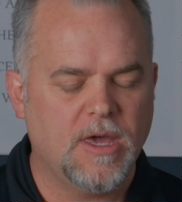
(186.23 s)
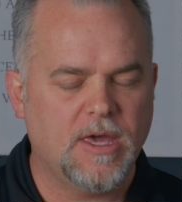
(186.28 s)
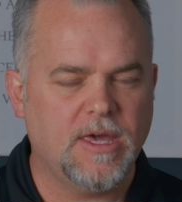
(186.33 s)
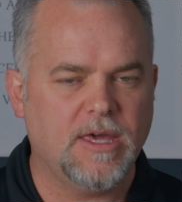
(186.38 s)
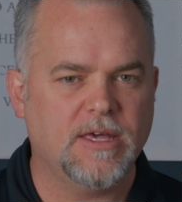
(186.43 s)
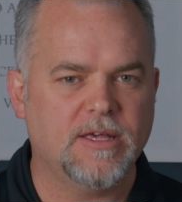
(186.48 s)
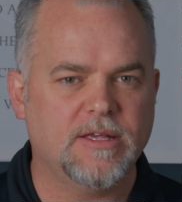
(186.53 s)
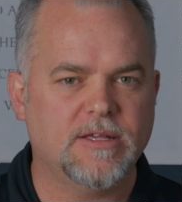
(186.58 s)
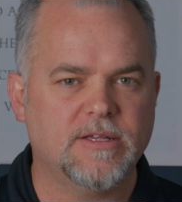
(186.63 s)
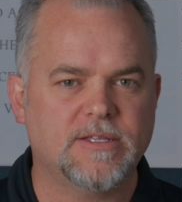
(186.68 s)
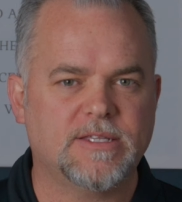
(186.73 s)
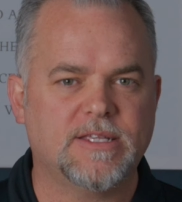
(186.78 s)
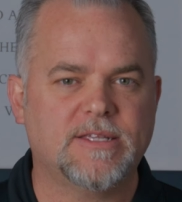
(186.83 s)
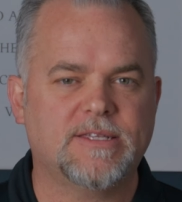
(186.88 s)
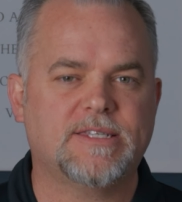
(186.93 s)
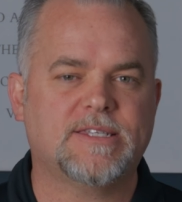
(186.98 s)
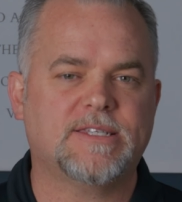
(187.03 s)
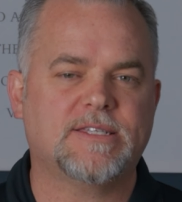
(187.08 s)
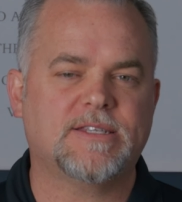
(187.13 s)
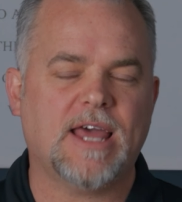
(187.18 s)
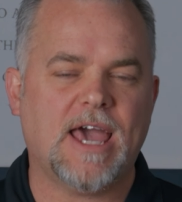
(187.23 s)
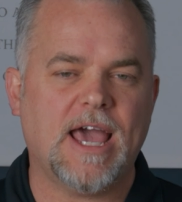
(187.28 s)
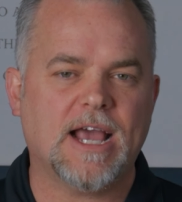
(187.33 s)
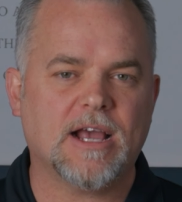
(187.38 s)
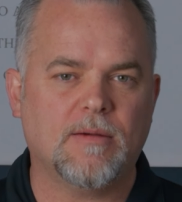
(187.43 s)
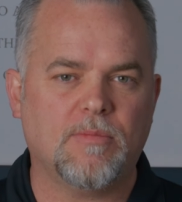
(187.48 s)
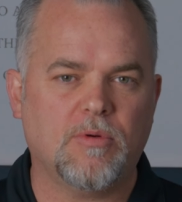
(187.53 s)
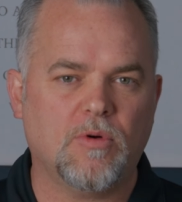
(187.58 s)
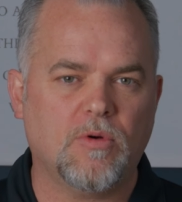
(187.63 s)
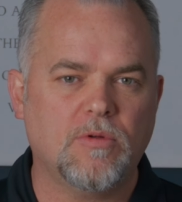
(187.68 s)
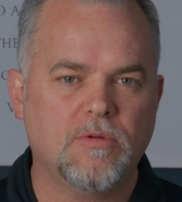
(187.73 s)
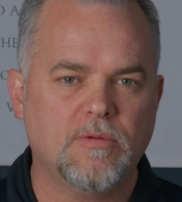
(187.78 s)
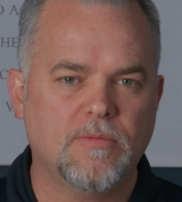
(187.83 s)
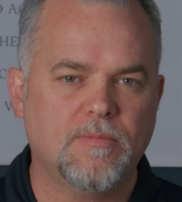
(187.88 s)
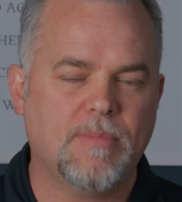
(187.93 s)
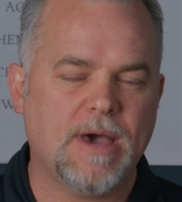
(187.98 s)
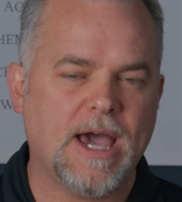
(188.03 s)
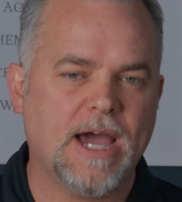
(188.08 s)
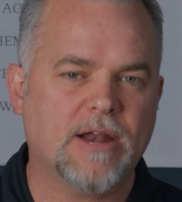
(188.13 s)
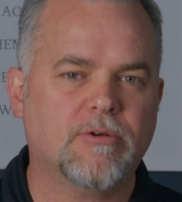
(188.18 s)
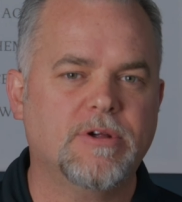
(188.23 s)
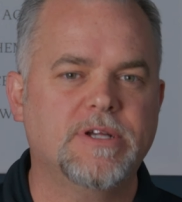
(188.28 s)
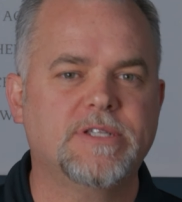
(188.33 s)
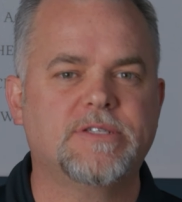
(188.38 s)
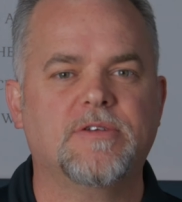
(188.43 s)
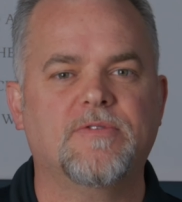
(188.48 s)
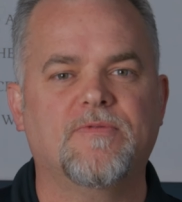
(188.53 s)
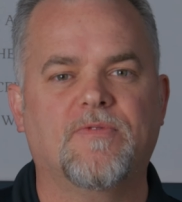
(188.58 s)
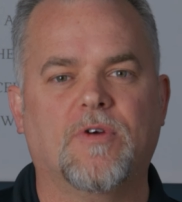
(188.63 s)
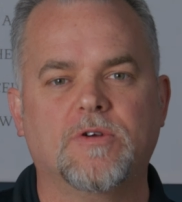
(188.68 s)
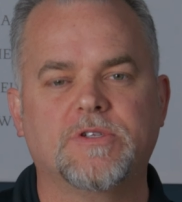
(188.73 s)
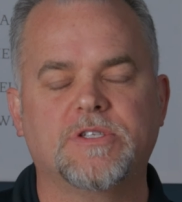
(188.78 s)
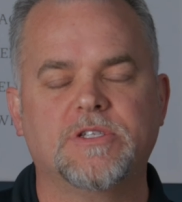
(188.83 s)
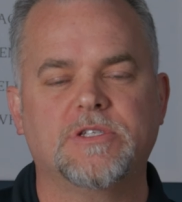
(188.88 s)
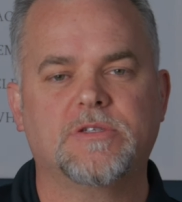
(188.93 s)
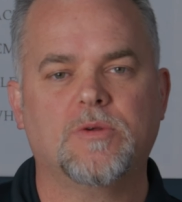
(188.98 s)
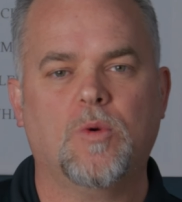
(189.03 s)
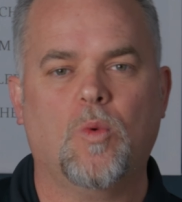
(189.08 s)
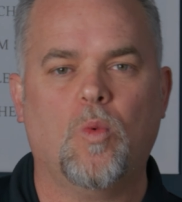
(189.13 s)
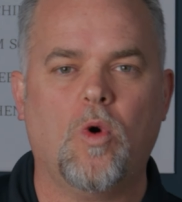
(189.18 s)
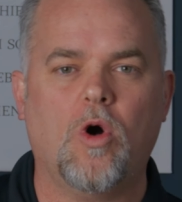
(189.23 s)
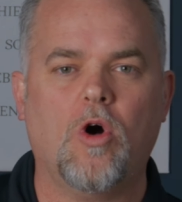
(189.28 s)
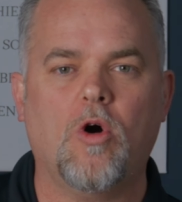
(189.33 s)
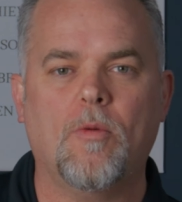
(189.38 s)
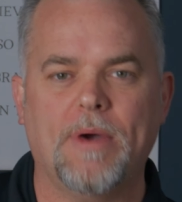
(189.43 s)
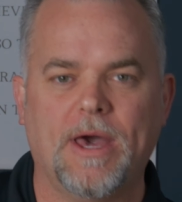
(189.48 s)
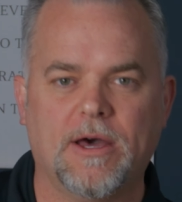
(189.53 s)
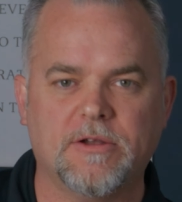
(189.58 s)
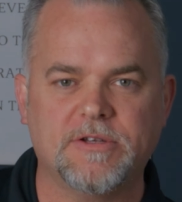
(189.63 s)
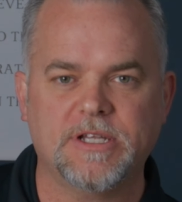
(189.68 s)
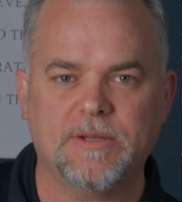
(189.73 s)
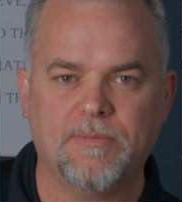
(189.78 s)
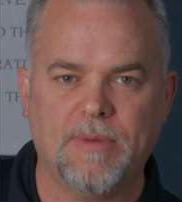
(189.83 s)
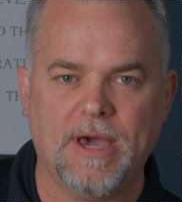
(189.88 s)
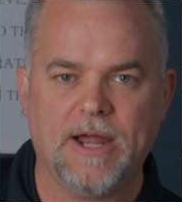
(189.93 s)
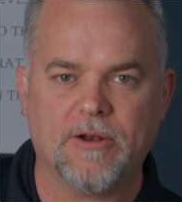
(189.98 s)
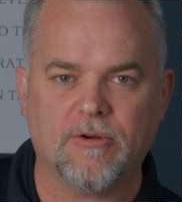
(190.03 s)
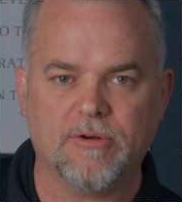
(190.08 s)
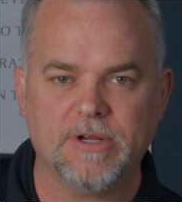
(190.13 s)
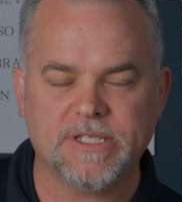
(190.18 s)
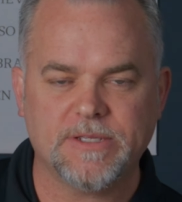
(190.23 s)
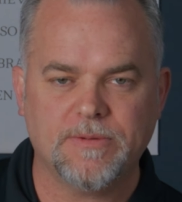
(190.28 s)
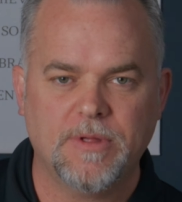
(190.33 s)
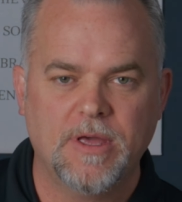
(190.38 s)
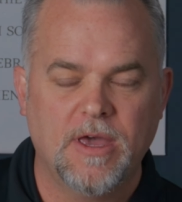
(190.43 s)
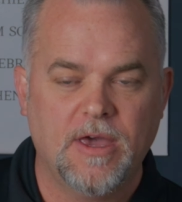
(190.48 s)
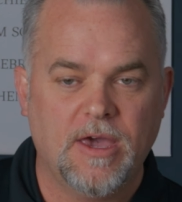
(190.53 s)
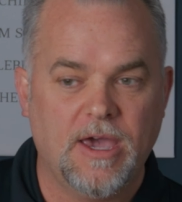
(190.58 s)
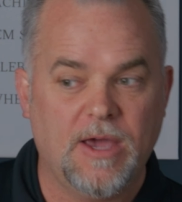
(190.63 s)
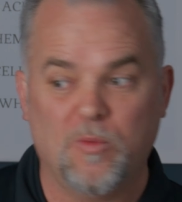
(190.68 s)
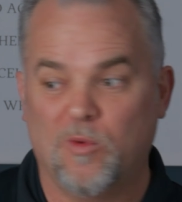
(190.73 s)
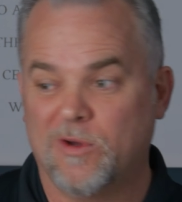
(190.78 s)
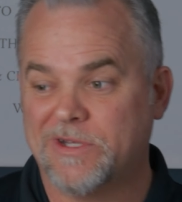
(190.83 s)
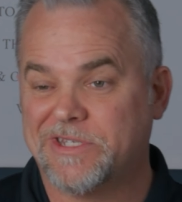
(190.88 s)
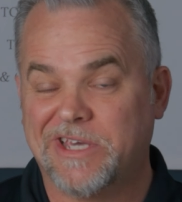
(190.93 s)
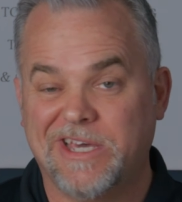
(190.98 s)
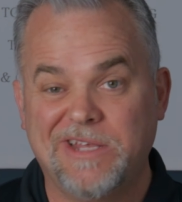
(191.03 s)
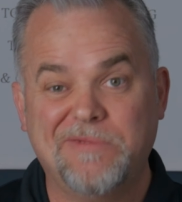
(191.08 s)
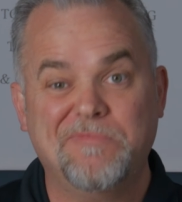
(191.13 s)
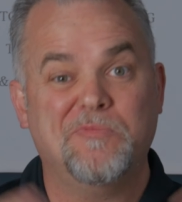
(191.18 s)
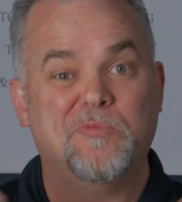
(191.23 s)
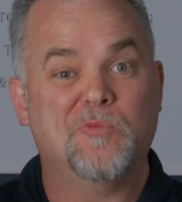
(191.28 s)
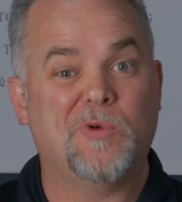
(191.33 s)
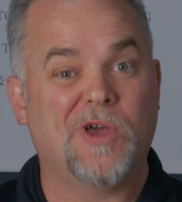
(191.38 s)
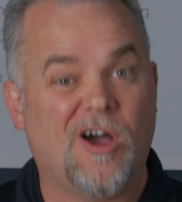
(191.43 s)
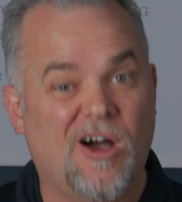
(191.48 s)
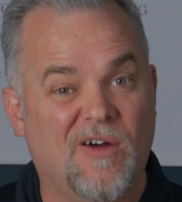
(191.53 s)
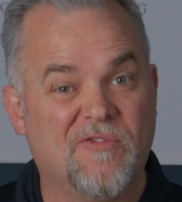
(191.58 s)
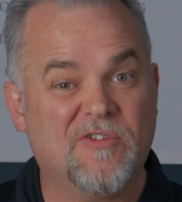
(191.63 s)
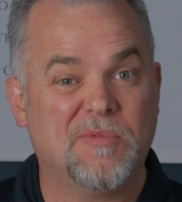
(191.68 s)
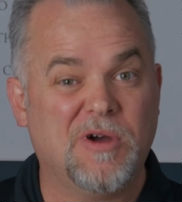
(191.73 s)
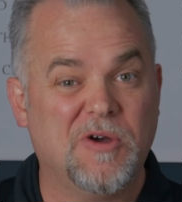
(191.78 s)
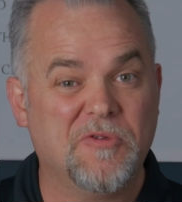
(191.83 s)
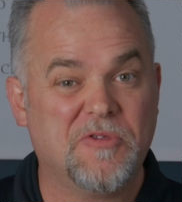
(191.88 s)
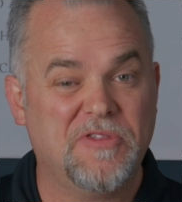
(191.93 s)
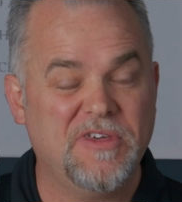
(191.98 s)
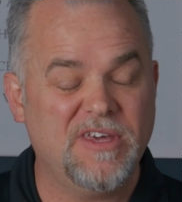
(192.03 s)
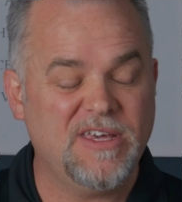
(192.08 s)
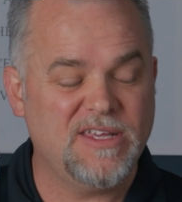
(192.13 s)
is stackable batteries versus wall-mounted batteries. And once again, we offer both of